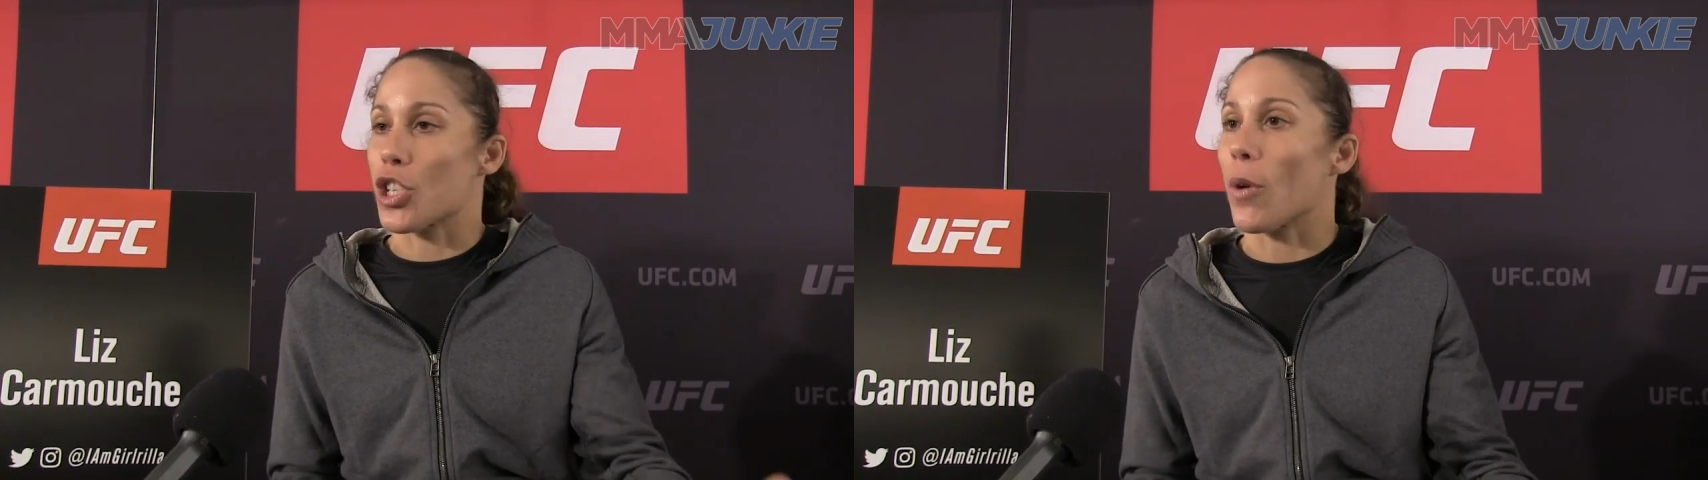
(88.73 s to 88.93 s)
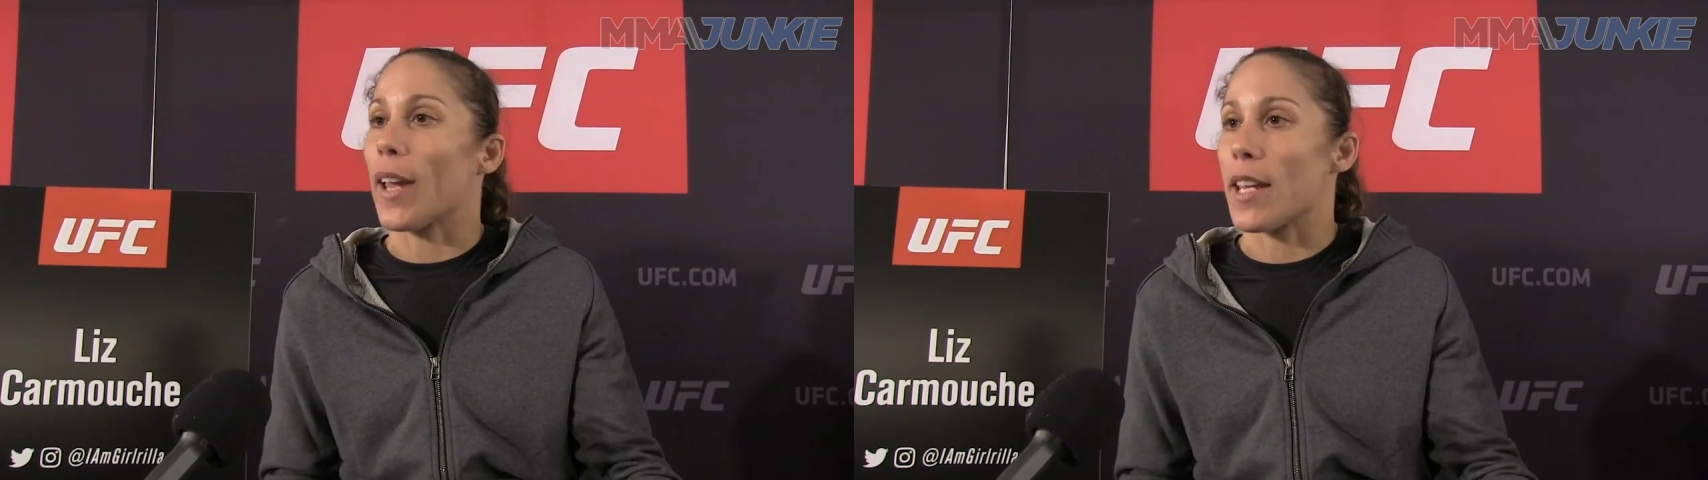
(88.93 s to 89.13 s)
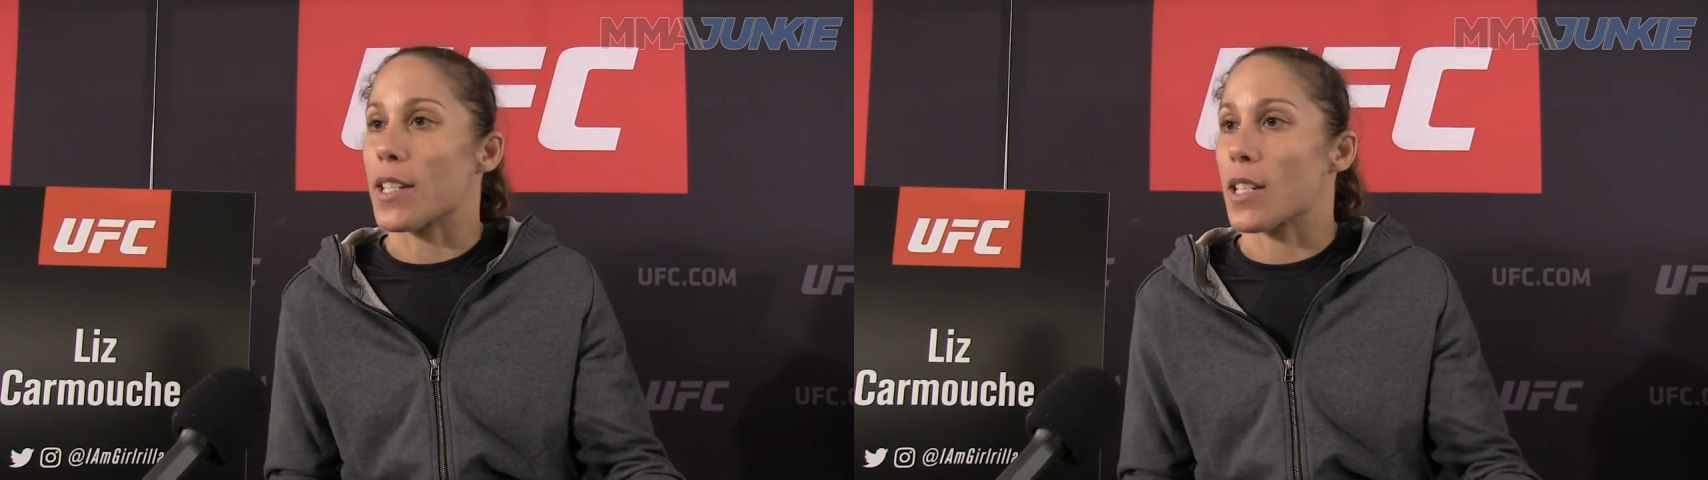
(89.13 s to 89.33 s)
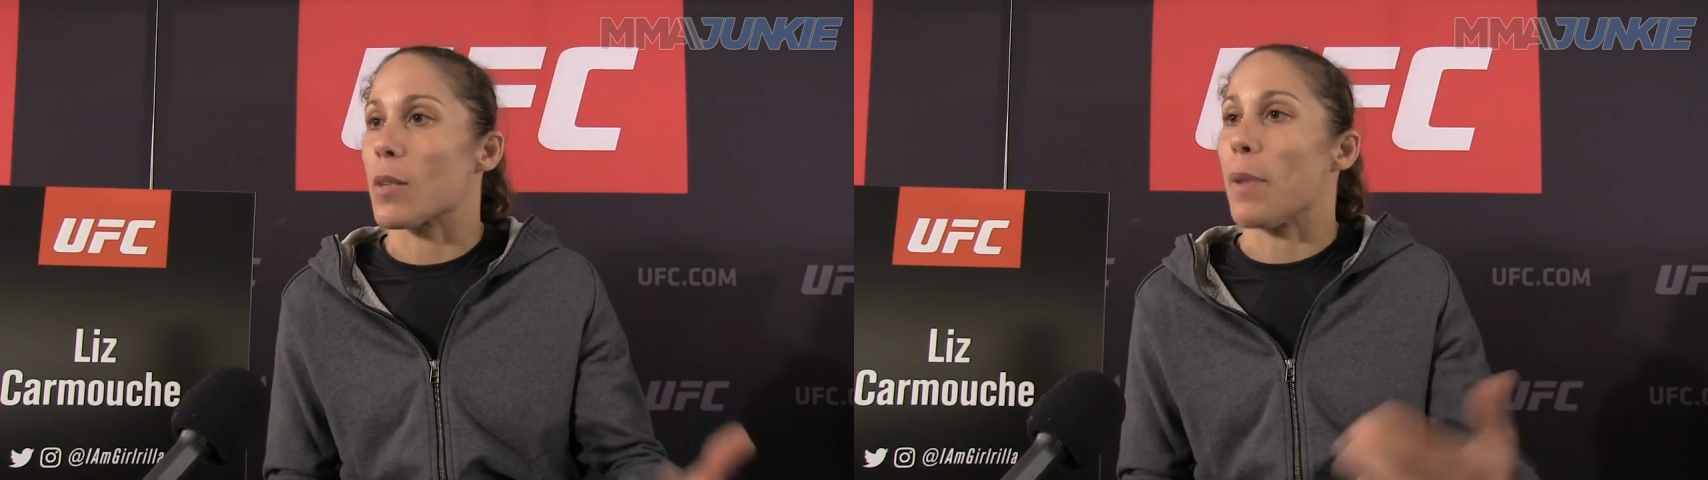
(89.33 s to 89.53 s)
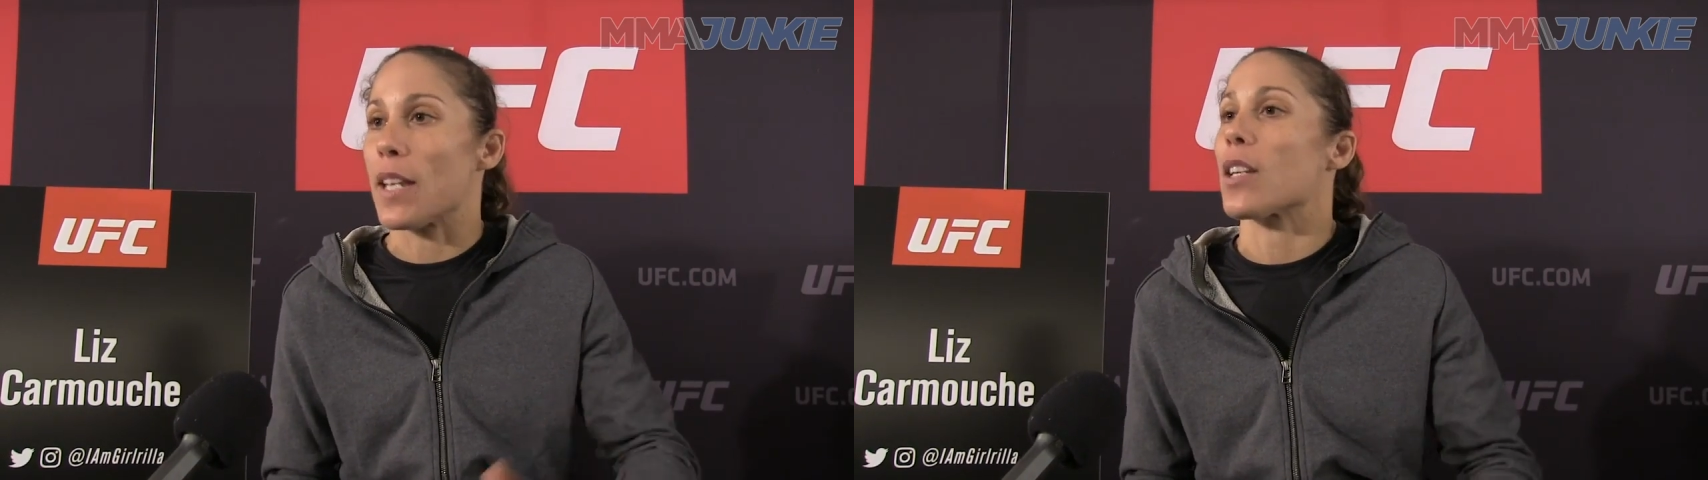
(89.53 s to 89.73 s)

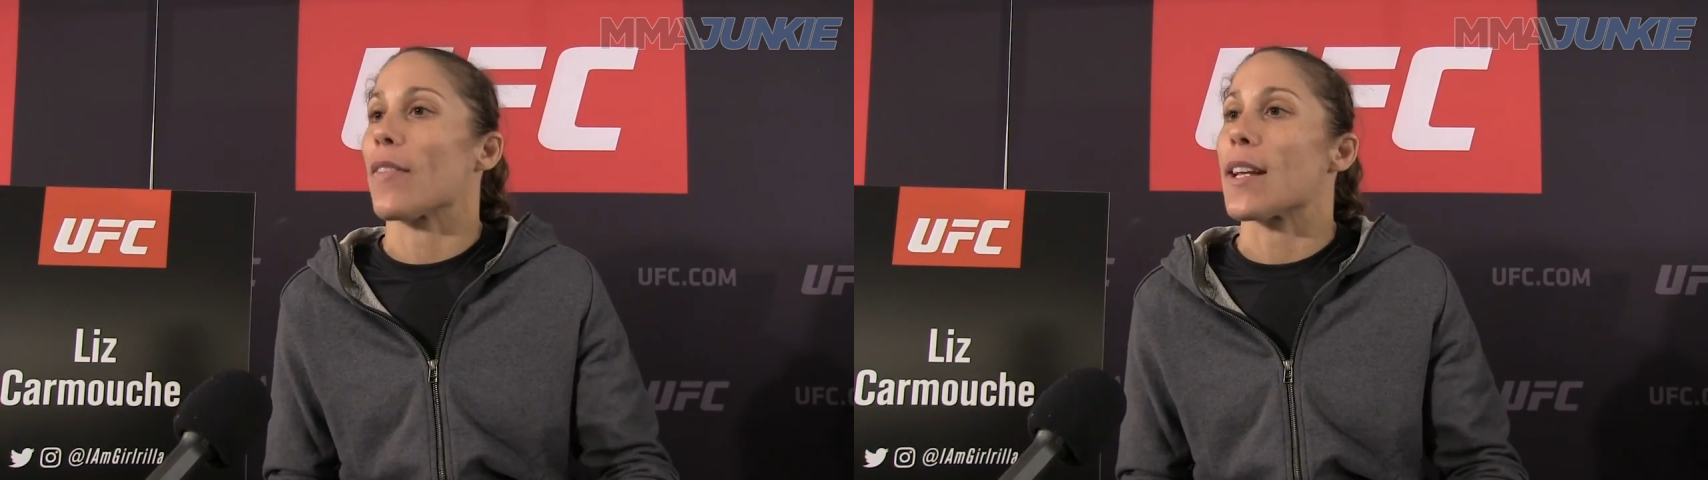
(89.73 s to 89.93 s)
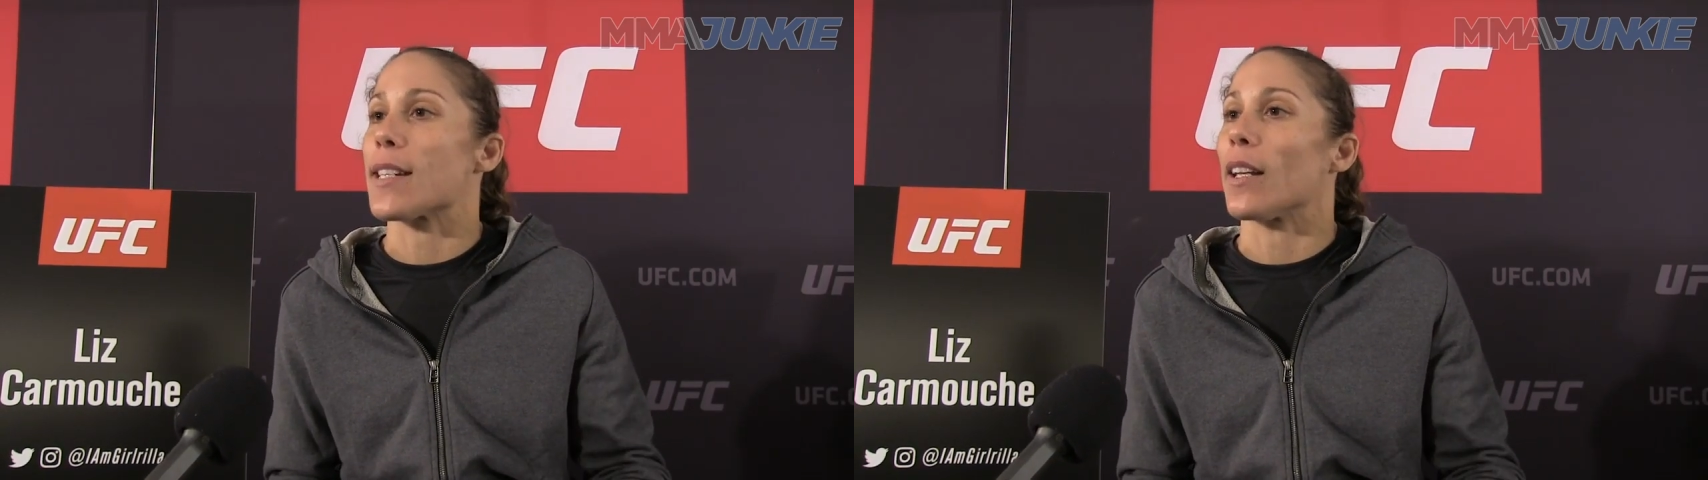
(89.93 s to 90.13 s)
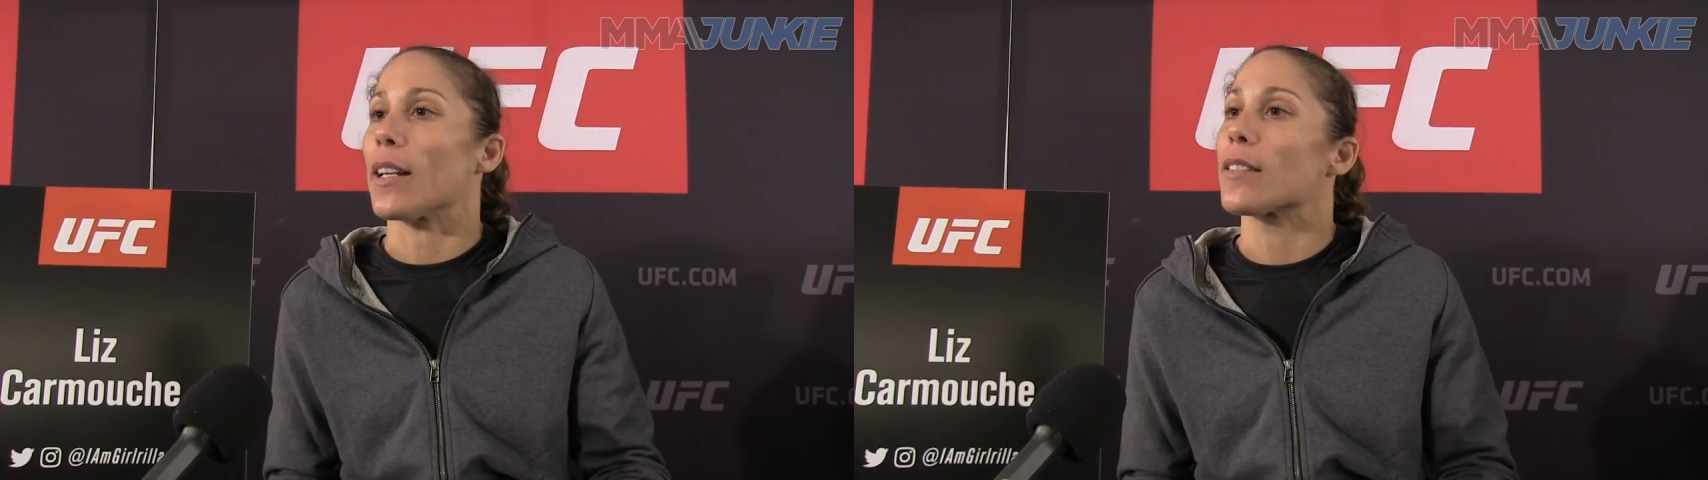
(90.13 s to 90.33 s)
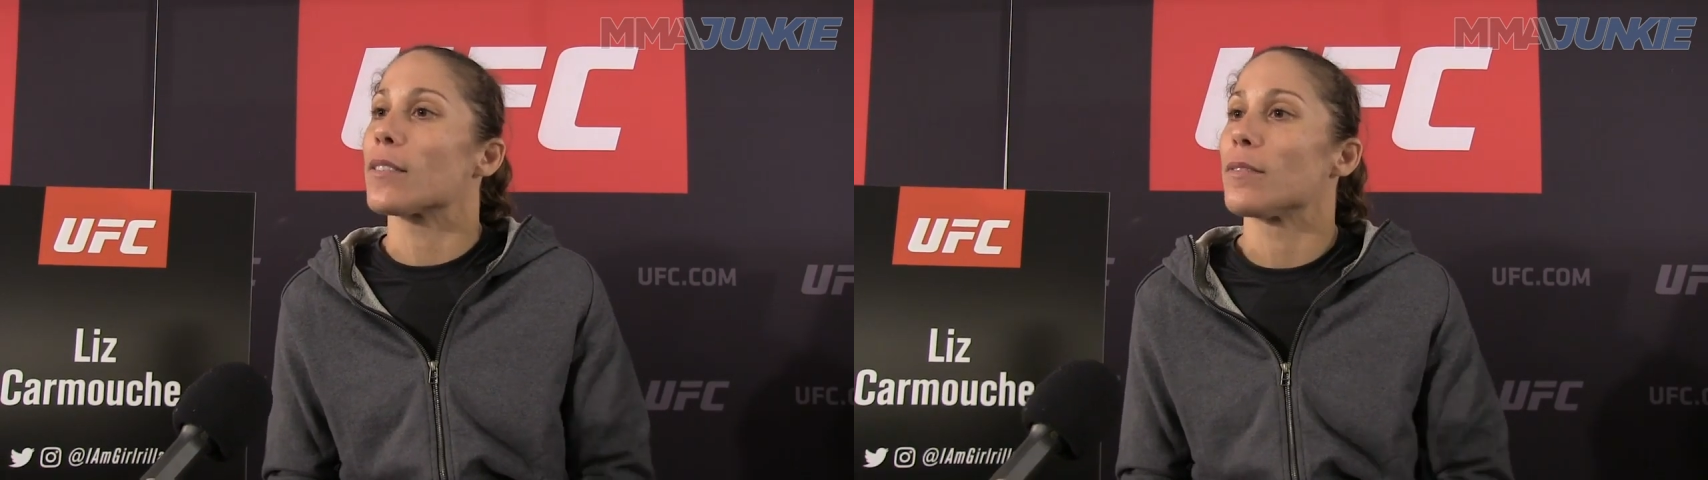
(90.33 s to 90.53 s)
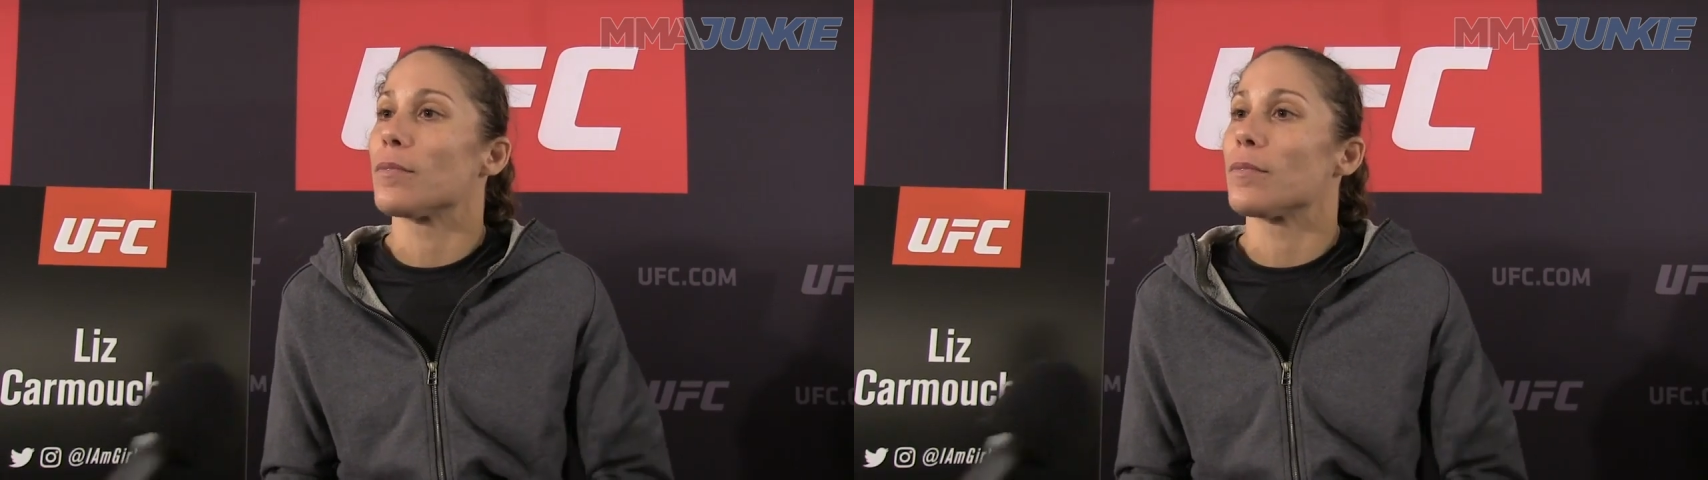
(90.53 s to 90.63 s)
showcases based on that talent.